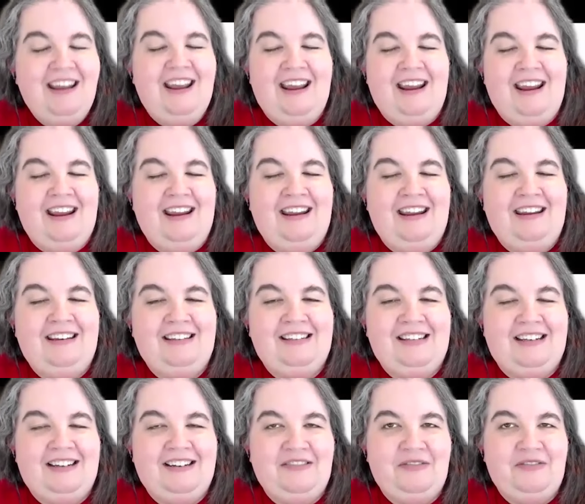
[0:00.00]
And
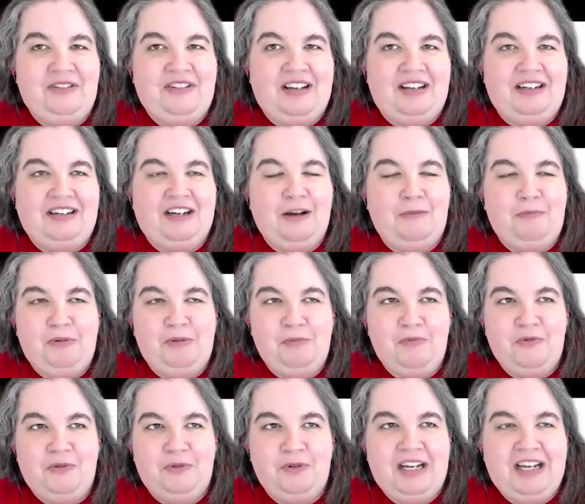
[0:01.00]
uh, we've got a couple
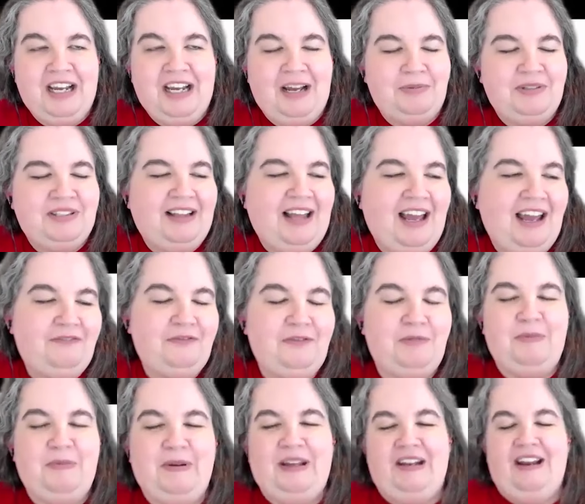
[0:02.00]
more recaps left,
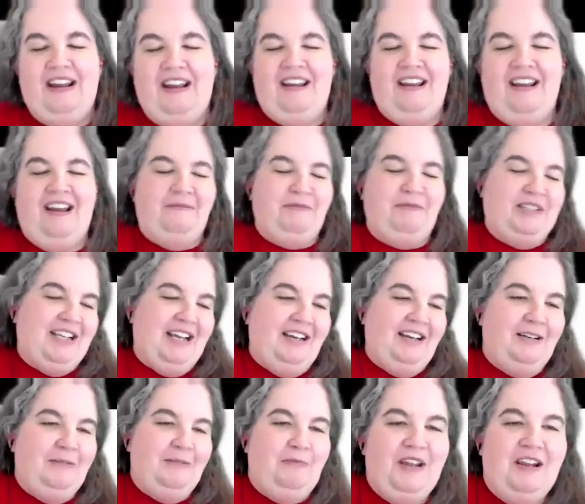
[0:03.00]
but uh, I'm
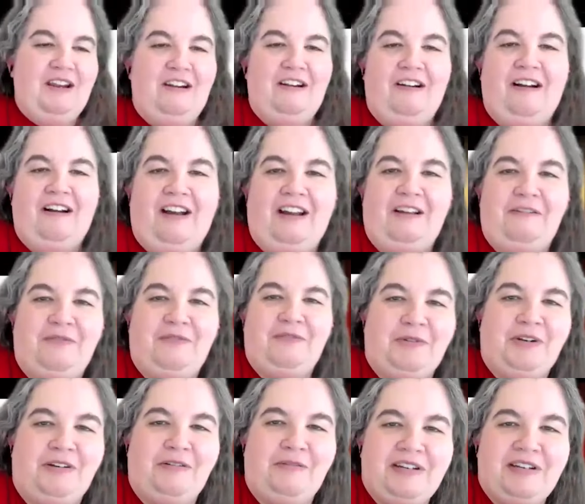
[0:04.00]
excited to be here. I'm film
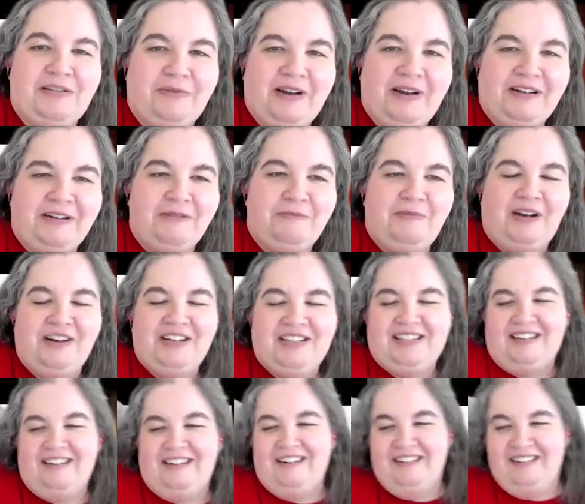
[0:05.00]
critic Grace Wagner. Mary's
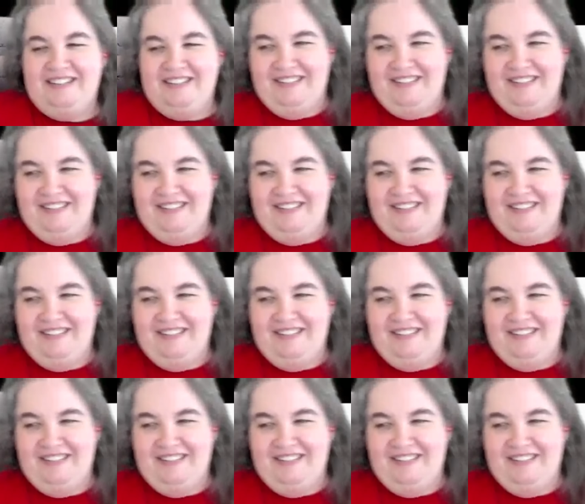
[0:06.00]
here.